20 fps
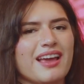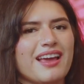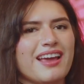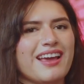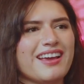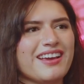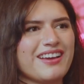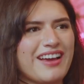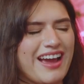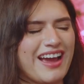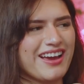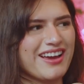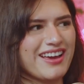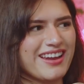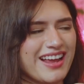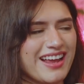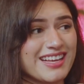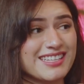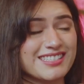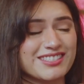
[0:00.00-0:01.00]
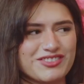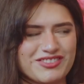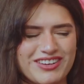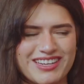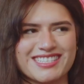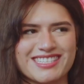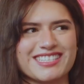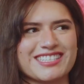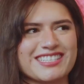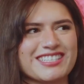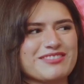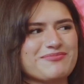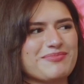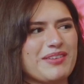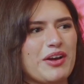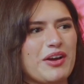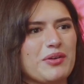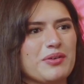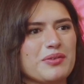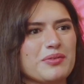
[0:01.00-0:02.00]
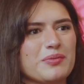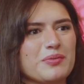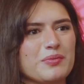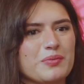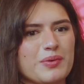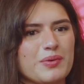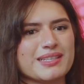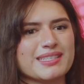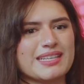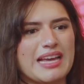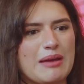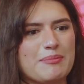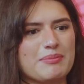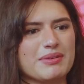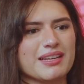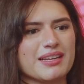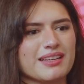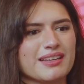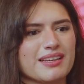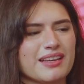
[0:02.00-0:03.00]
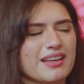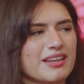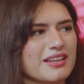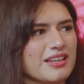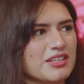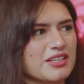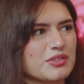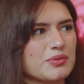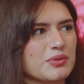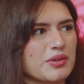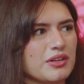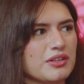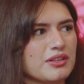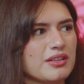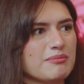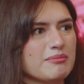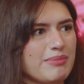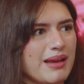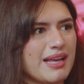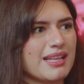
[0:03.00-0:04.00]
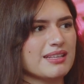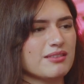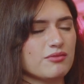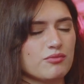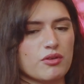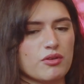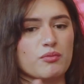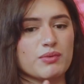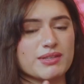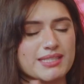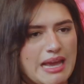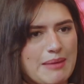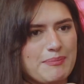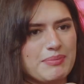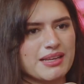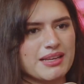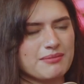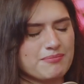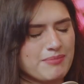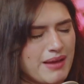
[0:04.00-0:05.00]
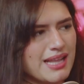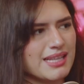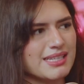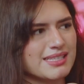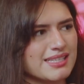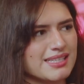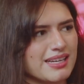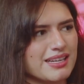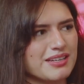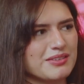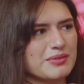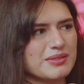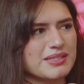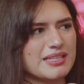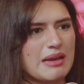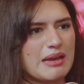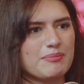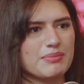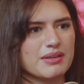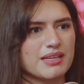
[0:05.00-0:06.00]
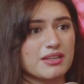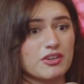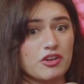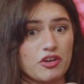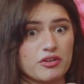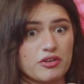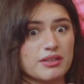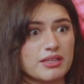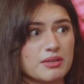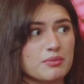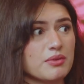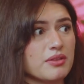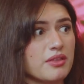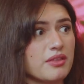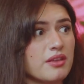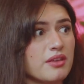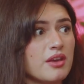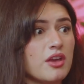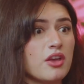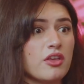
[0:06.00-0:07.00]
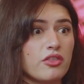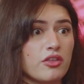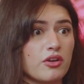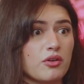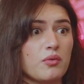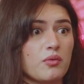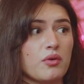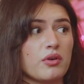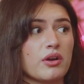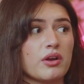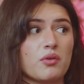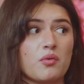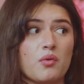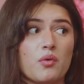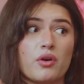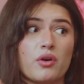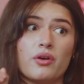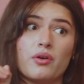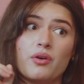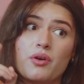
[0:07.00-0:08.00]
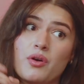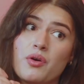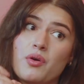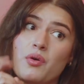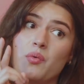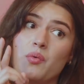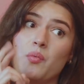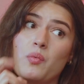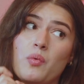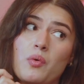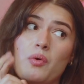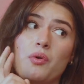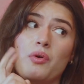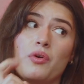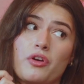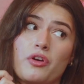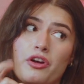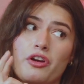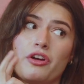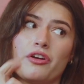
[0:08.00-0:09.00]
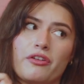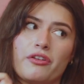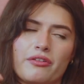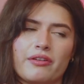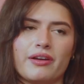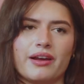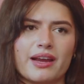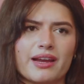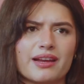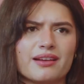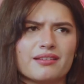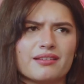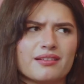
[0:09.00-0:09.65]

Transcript: I had asked questions about what's happening in Israel and what's happening in Palestine, what's happening currently with the quote unquote war, right?